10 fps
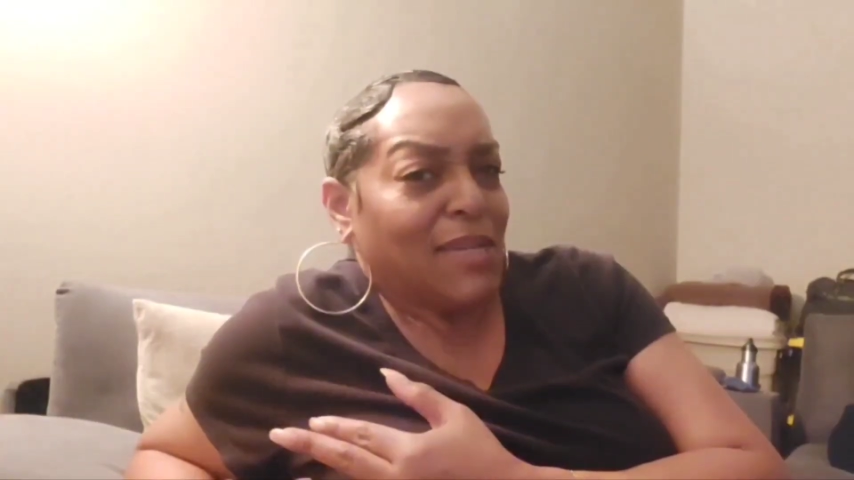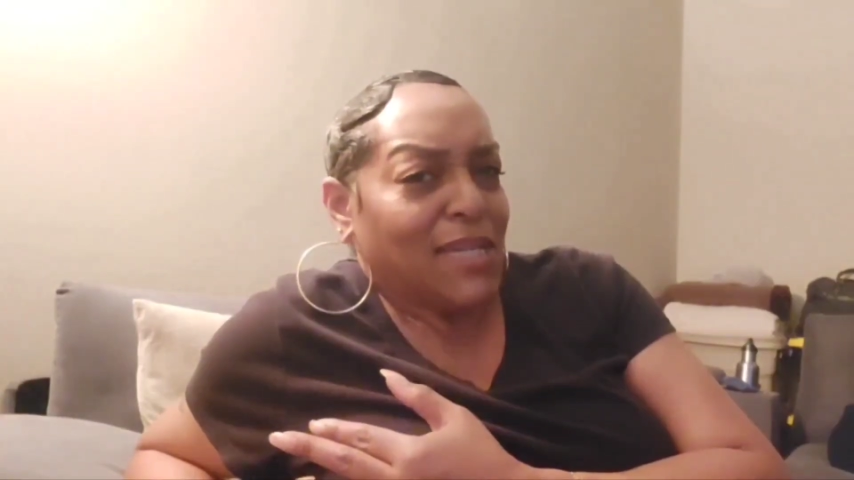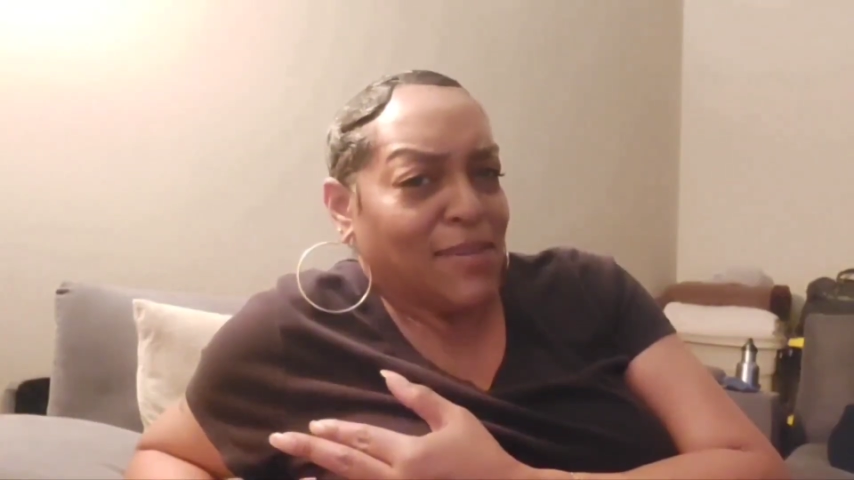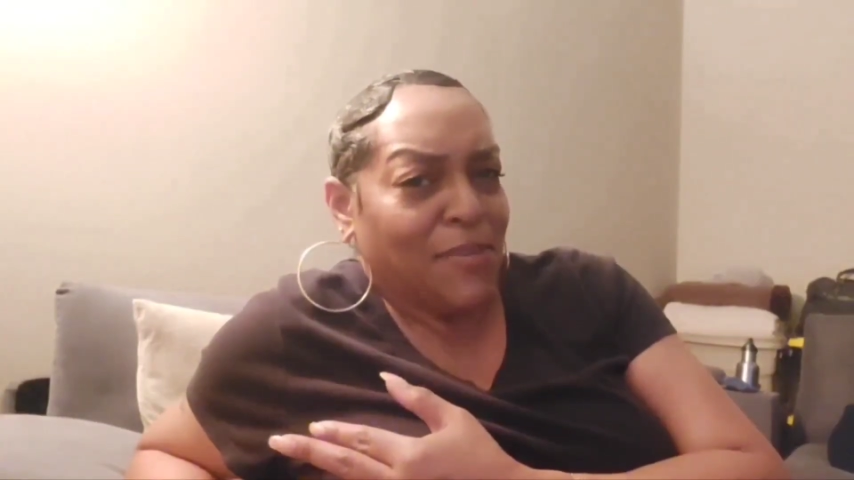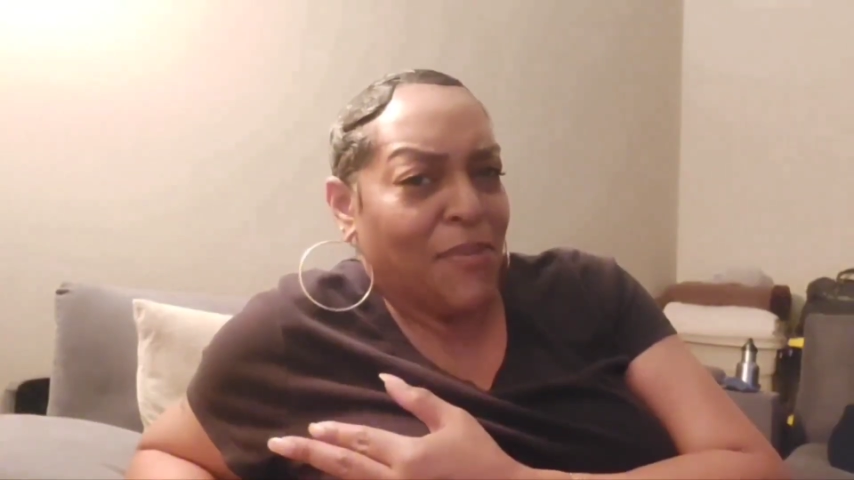
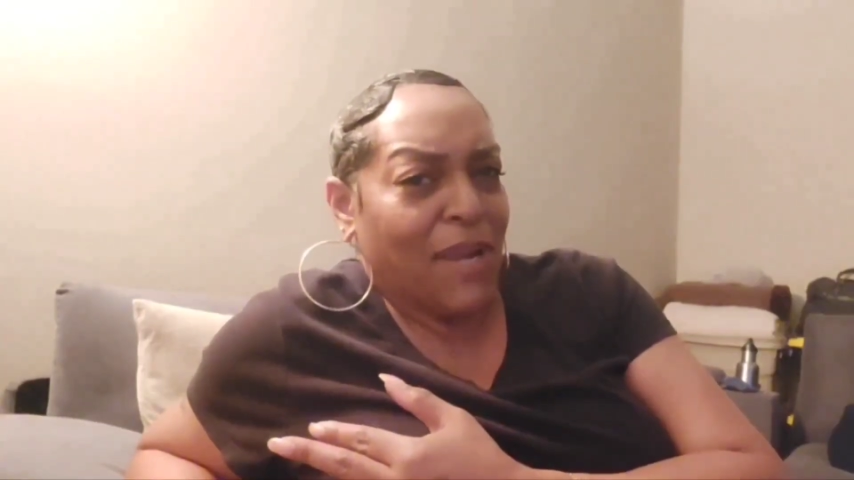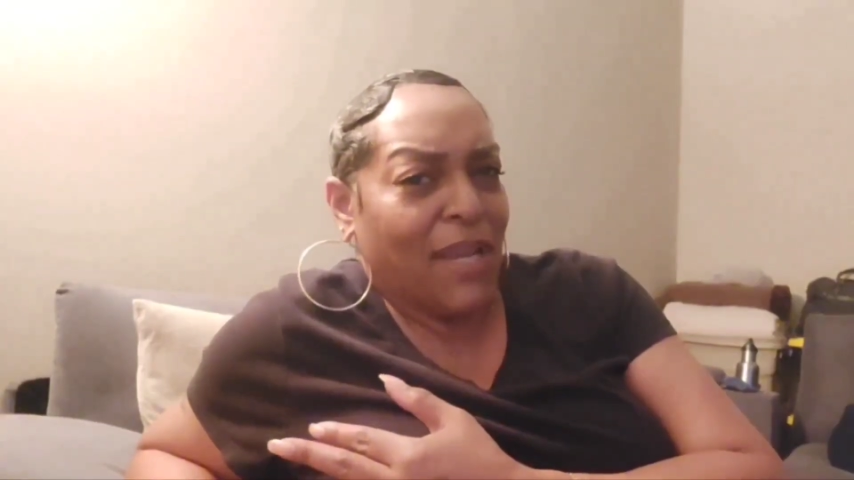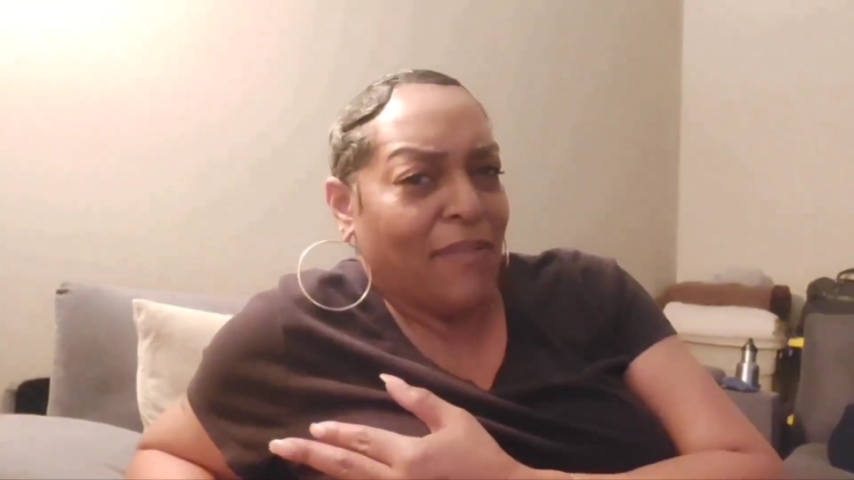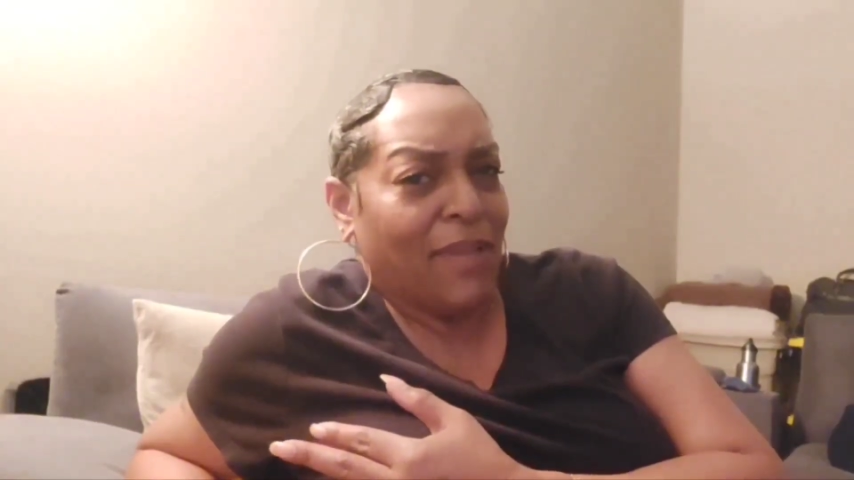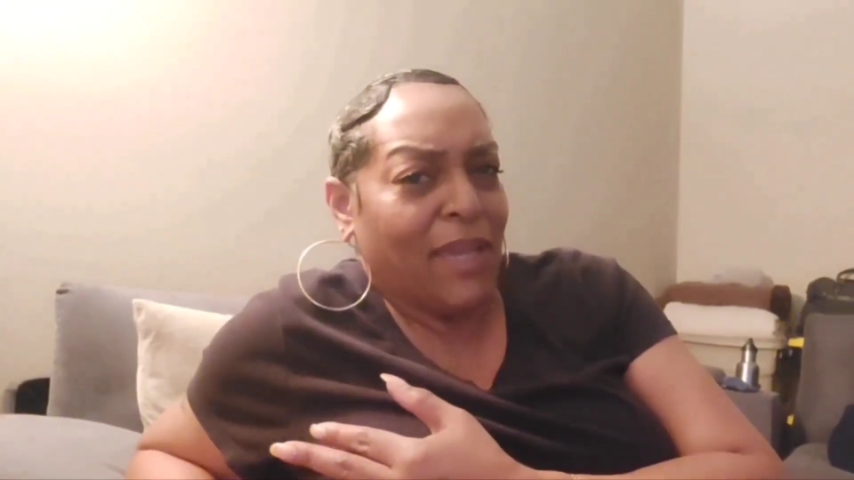
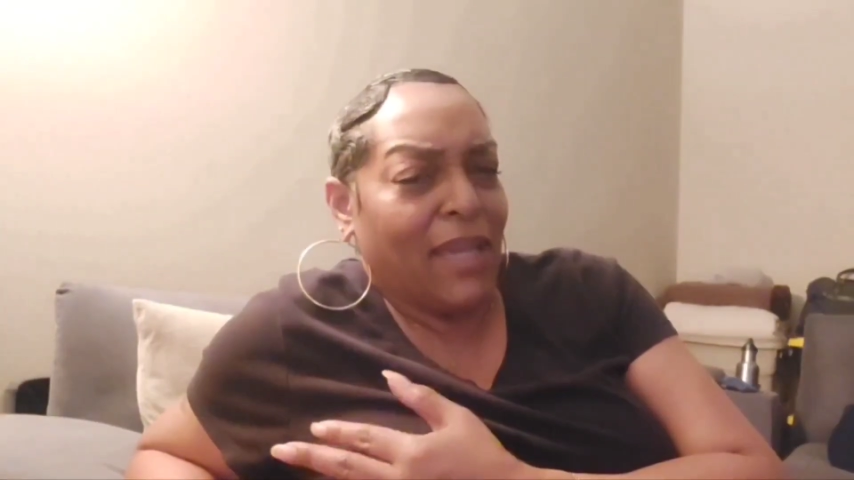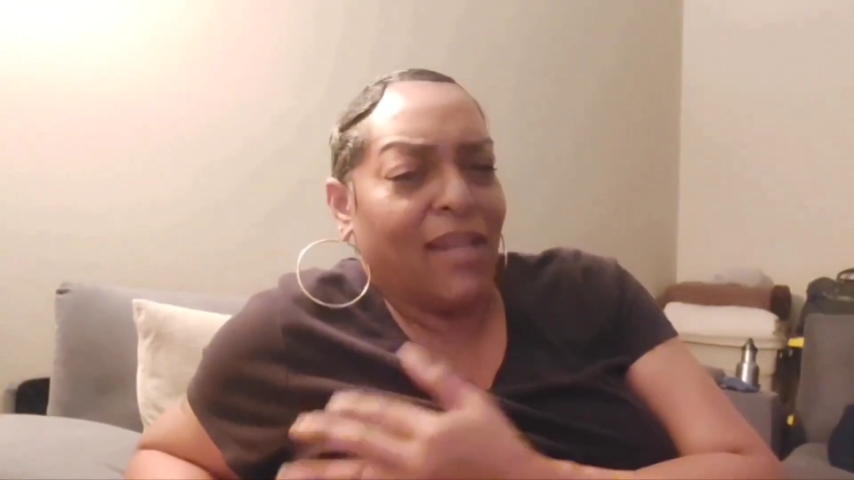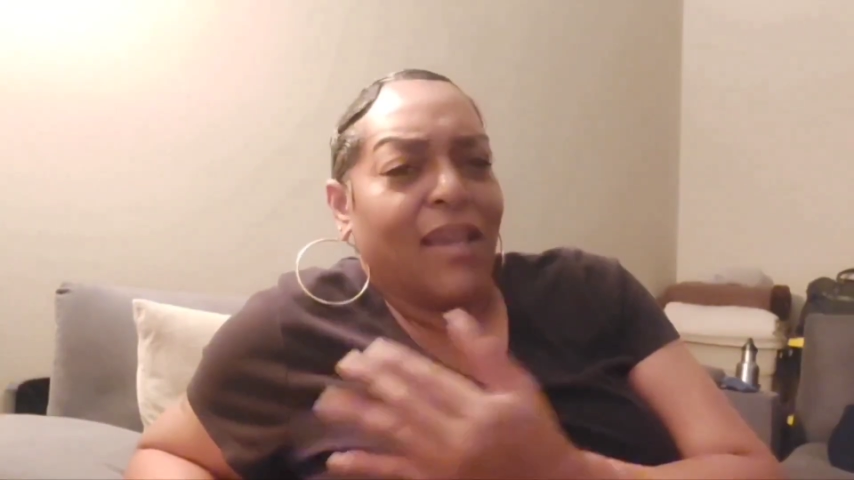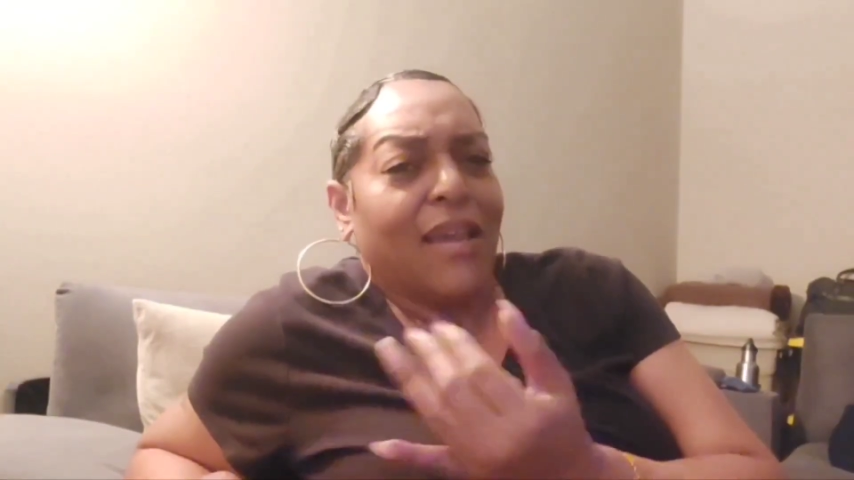disappointed with,